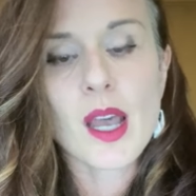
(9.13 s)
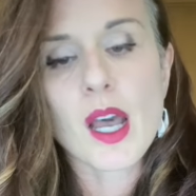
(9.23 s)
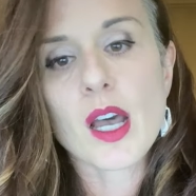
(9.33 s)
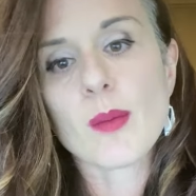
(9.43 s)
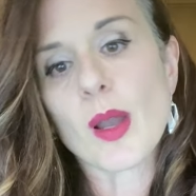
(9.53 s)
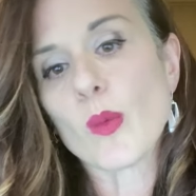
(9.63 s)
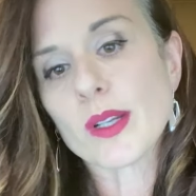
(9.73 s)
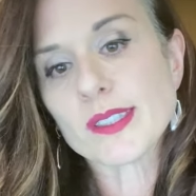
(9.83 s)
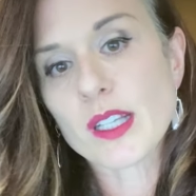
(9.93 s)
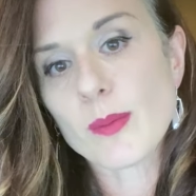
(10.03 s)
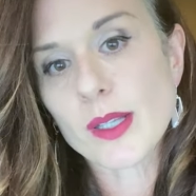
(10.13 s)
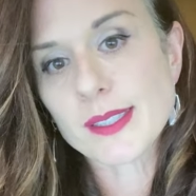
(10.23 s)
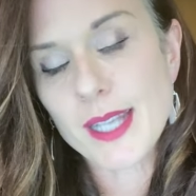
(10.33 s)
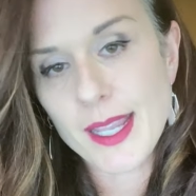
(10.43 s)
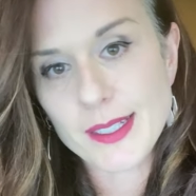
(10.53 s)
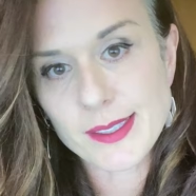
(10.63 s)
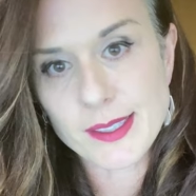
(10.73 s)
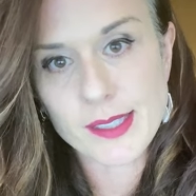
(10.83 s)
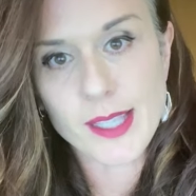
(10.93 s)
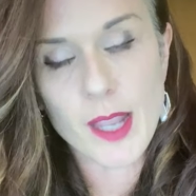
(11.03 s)
I wanted to come on today and
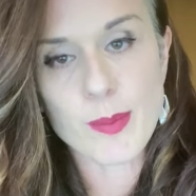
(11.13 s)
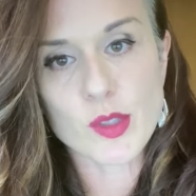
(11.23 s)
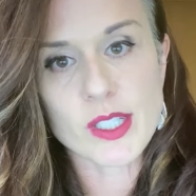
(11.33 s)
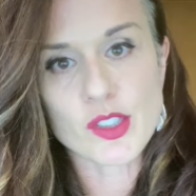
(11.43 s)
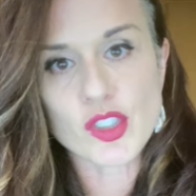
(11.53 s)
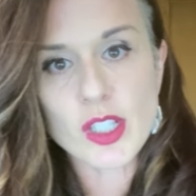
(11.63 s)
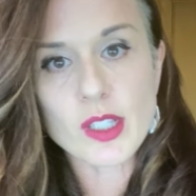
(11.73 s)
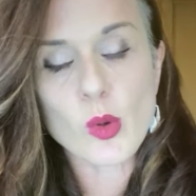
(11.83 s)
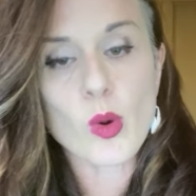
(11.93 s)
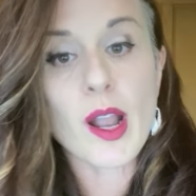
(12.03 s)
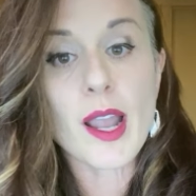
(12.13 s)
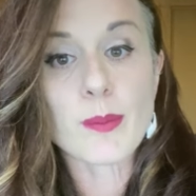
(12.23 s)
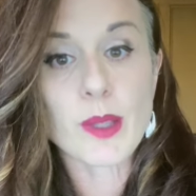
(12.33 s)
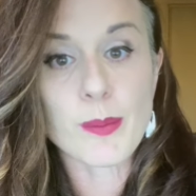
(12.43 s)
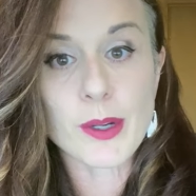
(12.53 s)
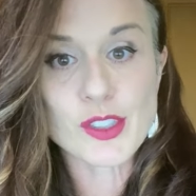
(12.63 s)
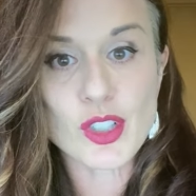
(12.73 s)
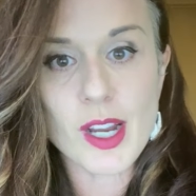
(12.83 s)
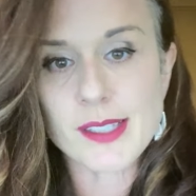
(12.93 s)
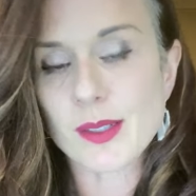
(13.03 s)
discuss hypertension or high blood
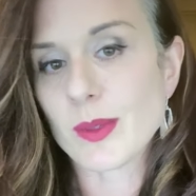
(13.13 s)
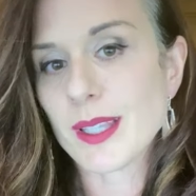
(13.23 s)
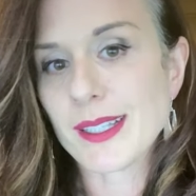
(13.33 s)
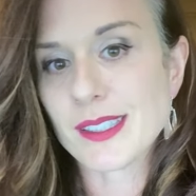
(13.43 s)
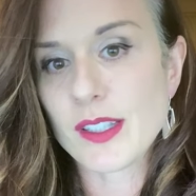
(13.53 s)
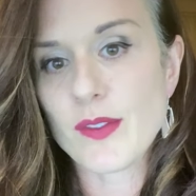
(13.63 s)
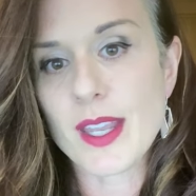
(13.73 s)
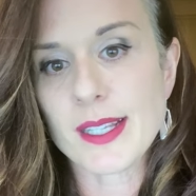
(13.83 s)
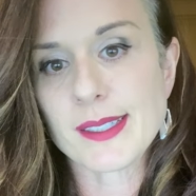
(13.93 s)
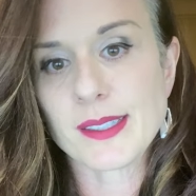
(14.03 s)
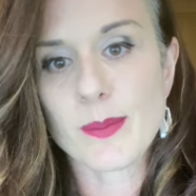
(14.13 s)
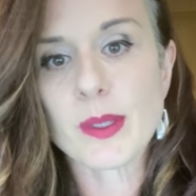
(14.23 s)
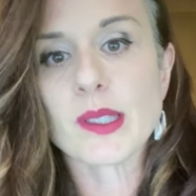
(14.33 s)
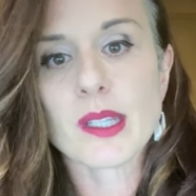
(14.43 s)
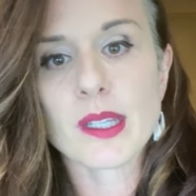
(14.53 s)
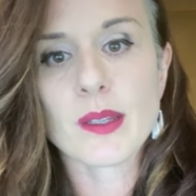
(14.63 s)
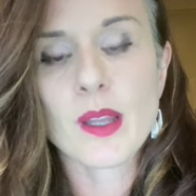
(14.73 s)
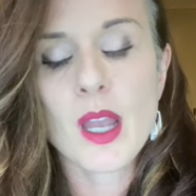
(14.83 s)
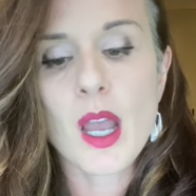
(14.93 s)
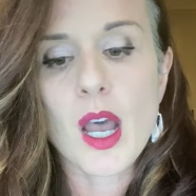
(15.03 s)
pressure as it relates to VA disability.
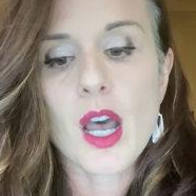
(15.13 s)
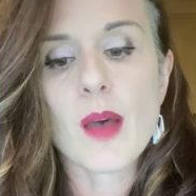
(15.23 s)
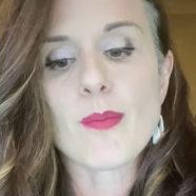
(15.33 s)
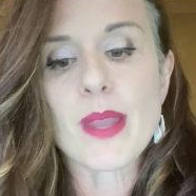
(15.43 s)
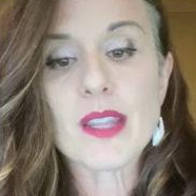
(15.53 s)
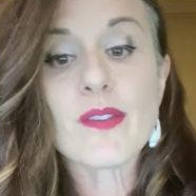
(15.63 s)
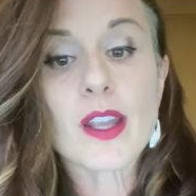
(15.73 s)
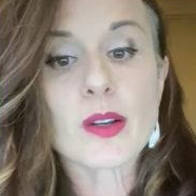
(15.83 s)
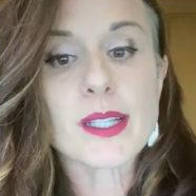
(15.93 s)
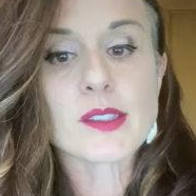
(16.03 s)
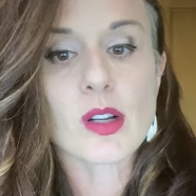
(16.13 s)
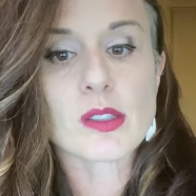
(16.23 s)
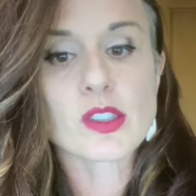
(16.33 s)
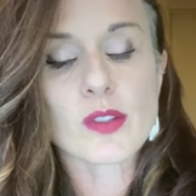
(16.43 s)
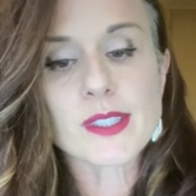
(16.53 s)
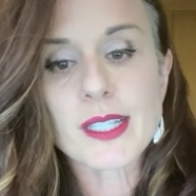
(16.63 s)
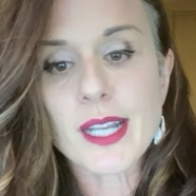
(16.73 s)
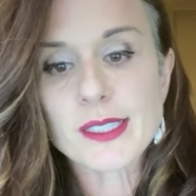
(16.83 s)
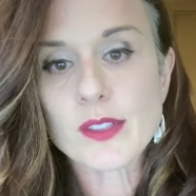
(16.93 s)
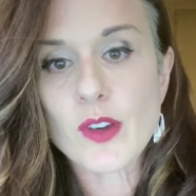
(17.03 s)
Many veterans are
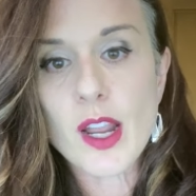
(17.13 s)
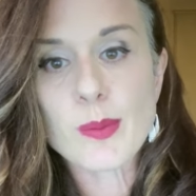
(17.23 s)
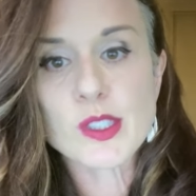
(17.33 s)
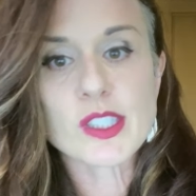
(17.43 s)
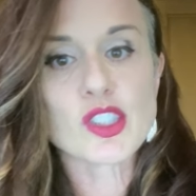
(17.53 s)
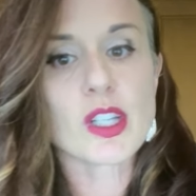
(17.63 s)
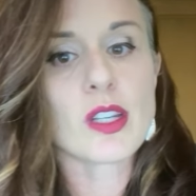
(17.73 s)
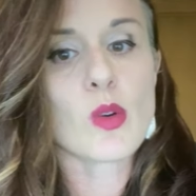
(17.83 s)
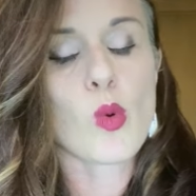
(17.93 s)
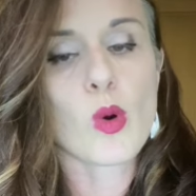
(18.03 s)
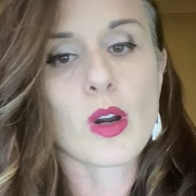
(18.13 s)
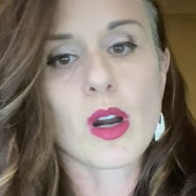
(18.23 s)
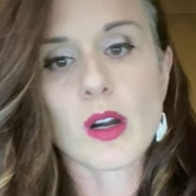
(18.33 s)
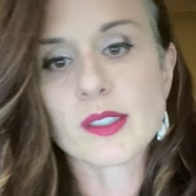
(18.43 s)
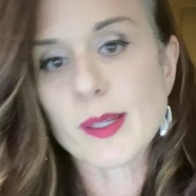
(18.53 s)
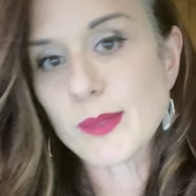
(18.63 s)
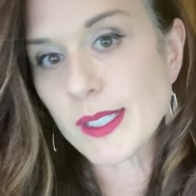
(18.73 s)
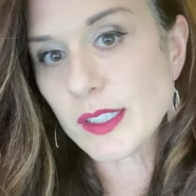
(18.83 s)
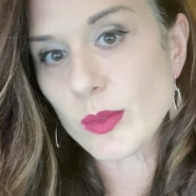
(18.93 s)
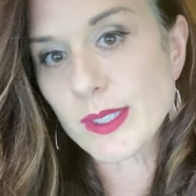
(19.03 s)
service-connected for hypertension or are
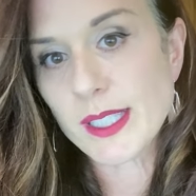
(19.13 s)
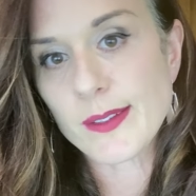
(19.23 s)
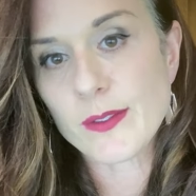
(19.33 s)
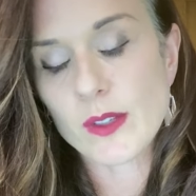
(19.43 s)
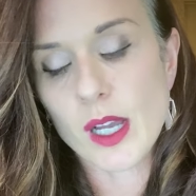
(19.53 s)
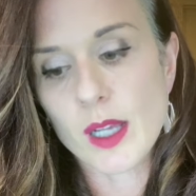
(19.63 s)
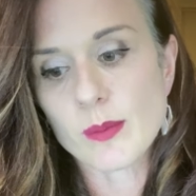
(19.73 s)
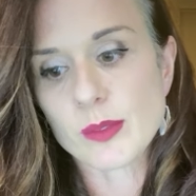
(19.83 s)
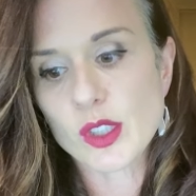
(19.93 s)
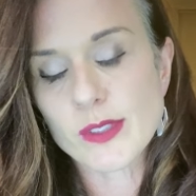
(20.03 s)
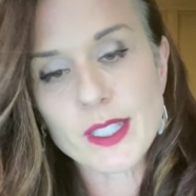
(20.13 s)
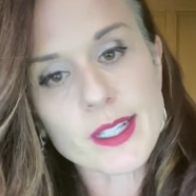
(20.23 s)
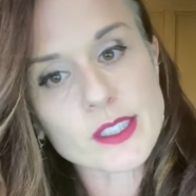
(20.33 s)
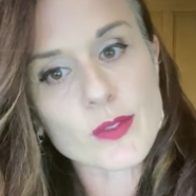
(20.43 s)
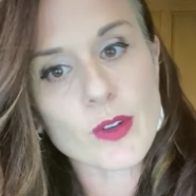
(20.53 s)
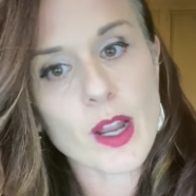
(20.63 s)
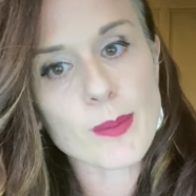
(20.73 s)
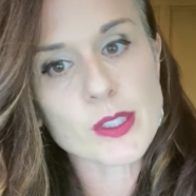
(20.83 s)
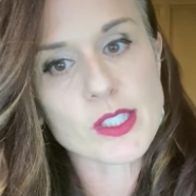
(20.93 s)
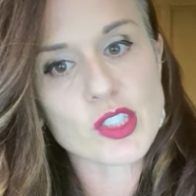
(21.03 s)
attempting to receive service connection for
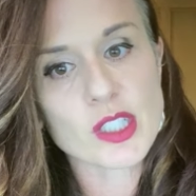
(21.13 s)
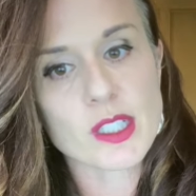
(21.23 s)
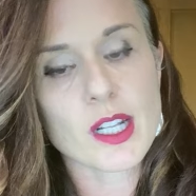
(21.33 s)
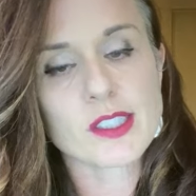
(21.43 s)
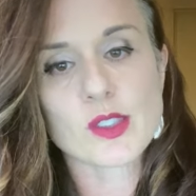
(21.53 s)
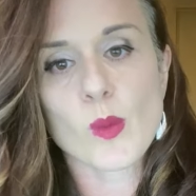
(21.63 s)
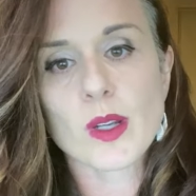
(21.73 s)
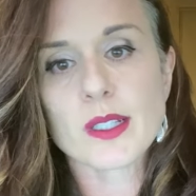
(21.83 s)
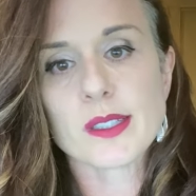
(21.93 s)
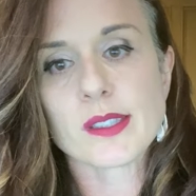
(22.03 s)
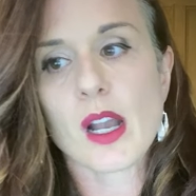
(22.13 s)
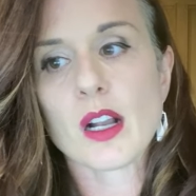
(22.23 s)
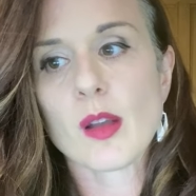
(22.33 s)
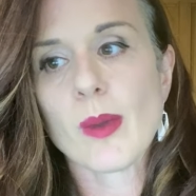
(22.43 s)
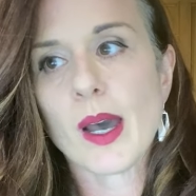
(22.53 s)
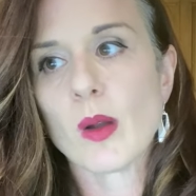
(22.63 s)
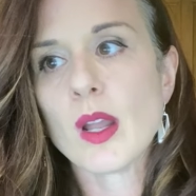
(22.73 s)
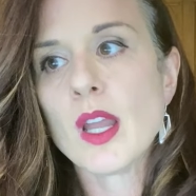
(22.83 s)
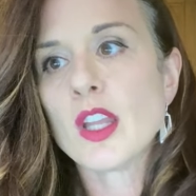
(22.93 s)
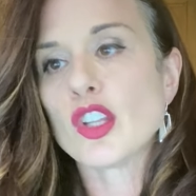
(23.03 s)
hypertension, and I just wanted to talk about,
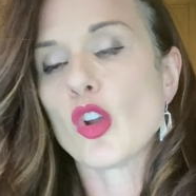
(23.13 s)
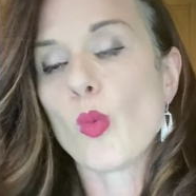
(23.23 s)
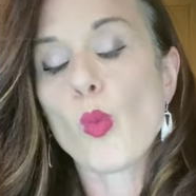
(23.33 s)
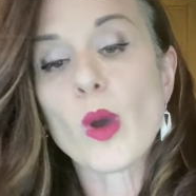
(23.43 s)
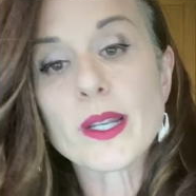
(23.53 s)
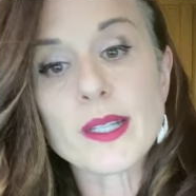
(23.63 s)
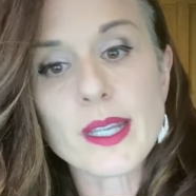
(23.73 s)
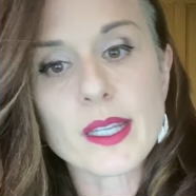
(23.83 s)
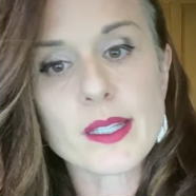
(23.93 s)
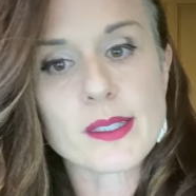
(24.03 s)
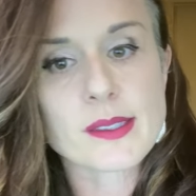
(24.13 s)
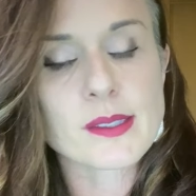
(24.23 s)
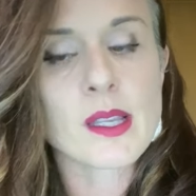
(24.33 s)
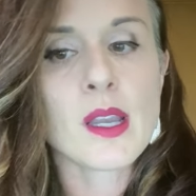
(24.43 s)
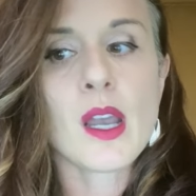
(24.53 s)
what it is,